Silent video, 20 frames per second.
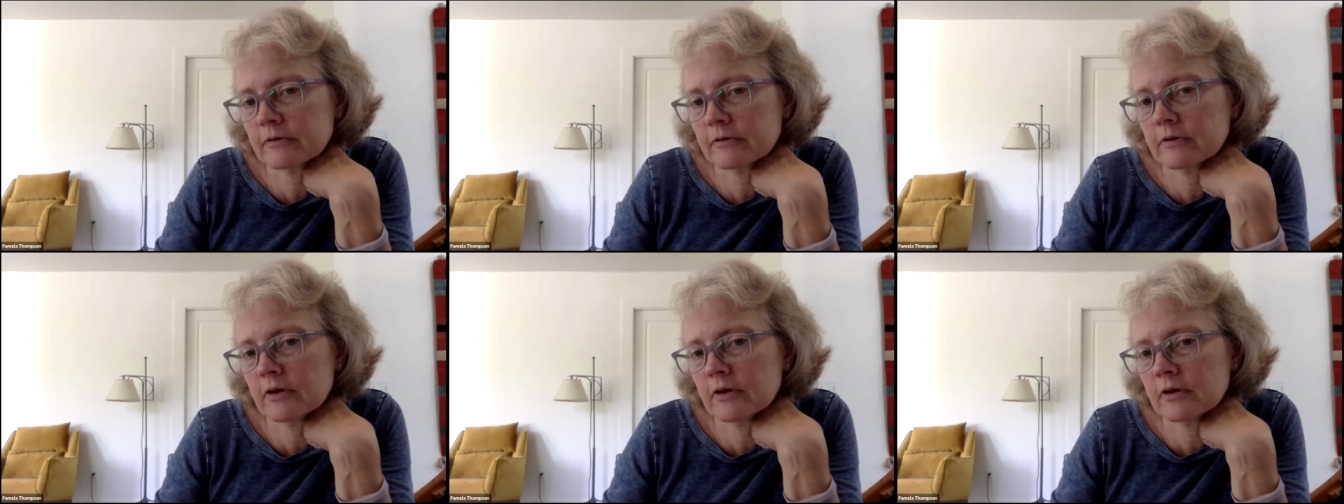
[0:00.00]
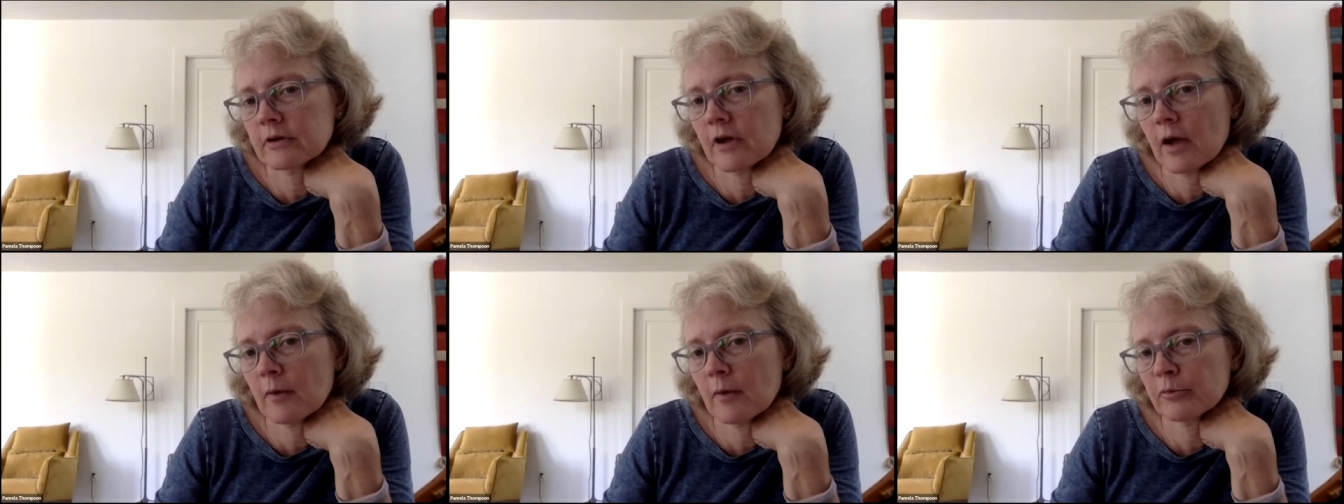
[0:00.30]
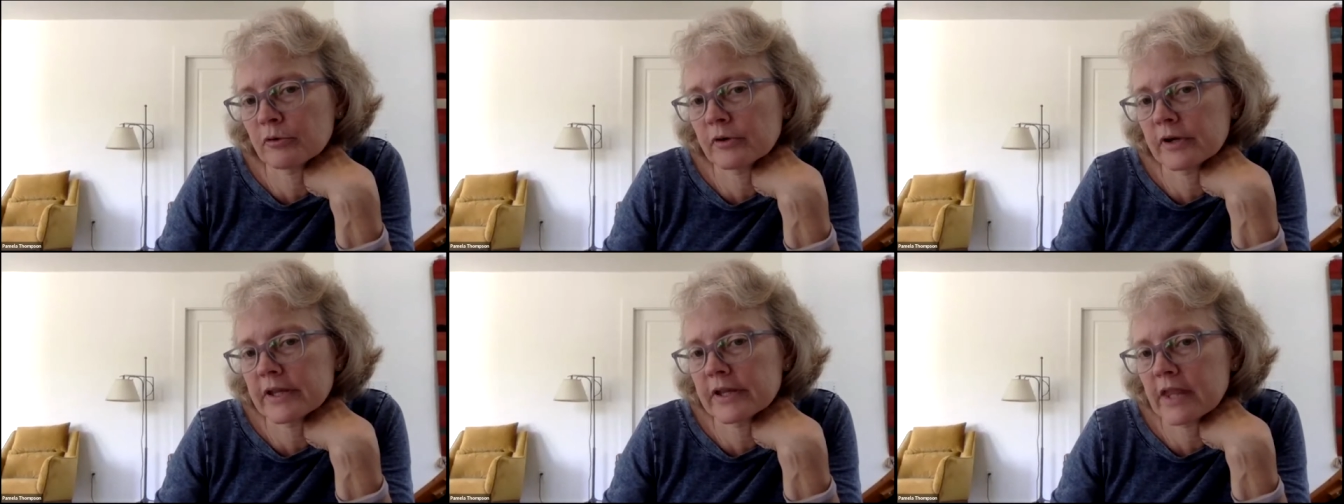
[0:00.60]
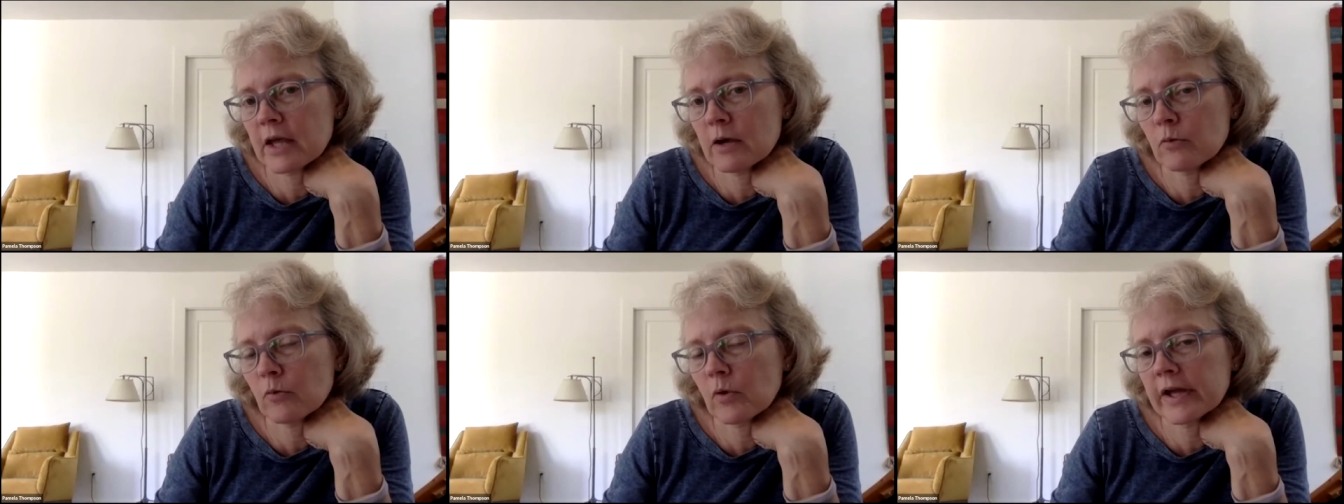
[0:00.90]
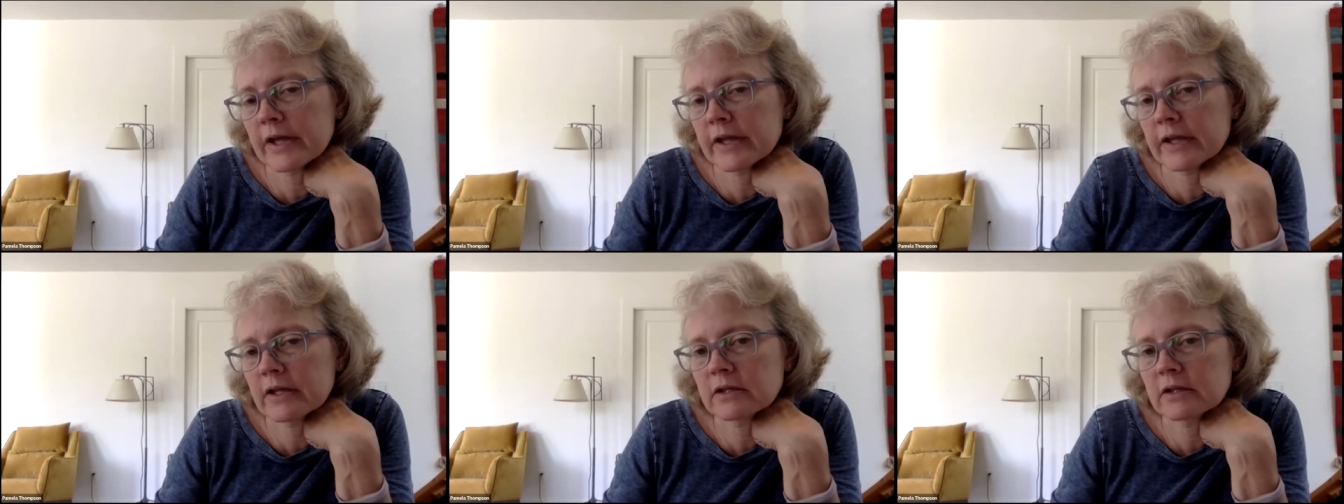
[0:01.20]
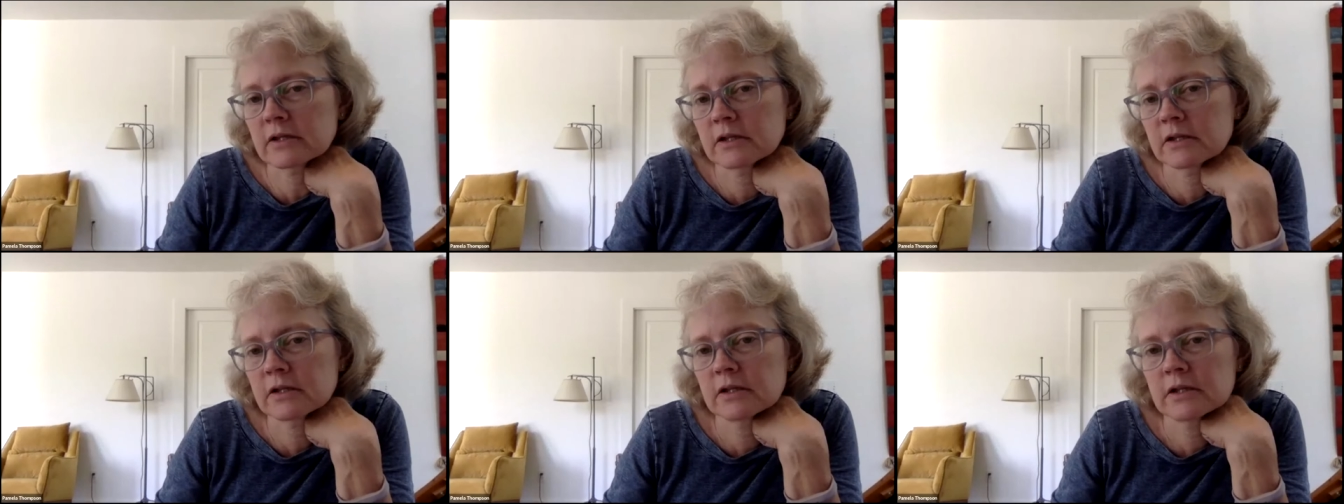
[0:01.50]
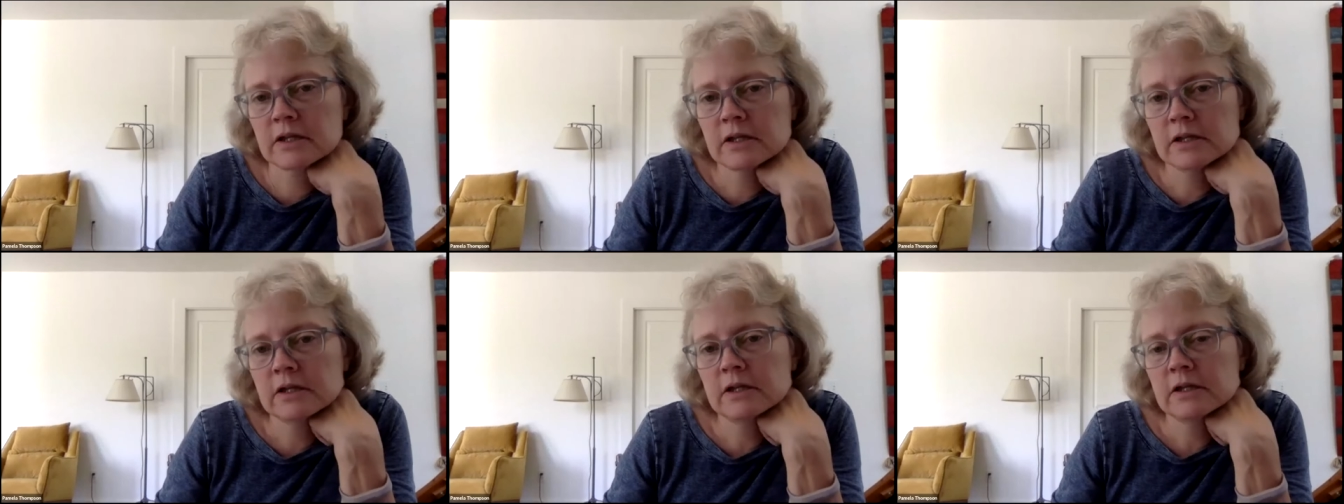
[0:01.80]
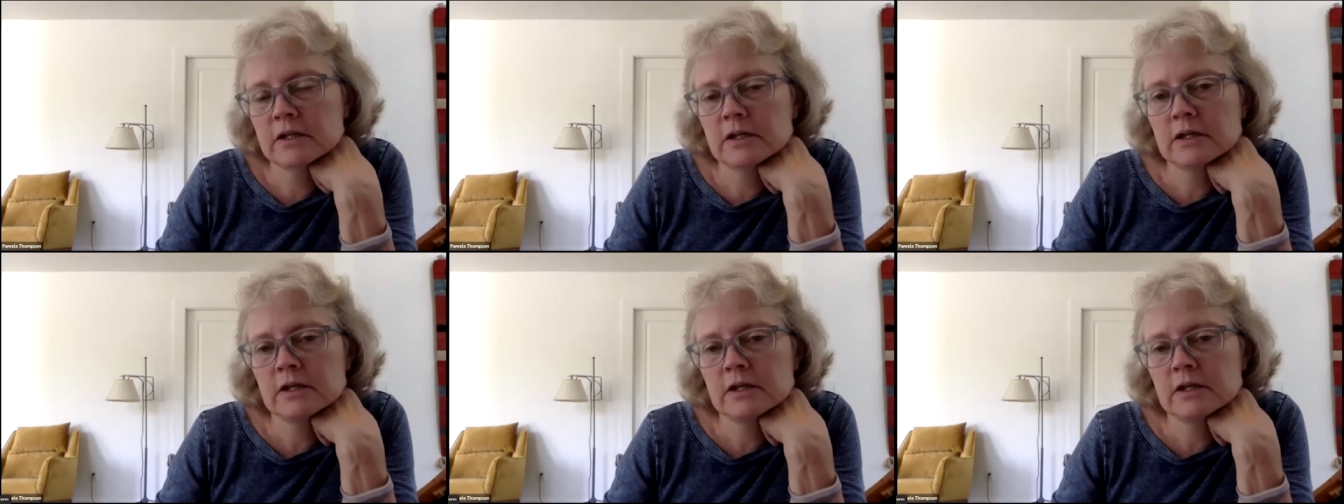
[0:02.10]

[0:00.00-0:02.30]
operate that way. Yeah, so